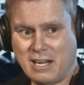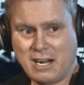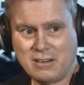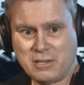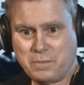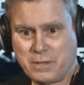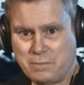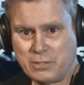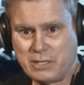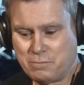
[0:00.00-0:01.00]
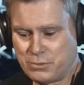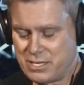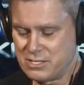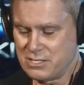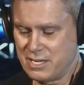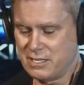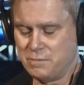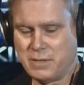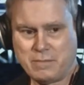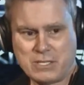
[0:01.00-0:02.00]
are the people in places like the
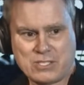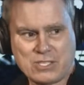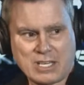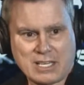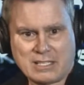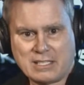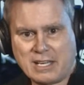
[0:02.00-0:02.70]
BBC and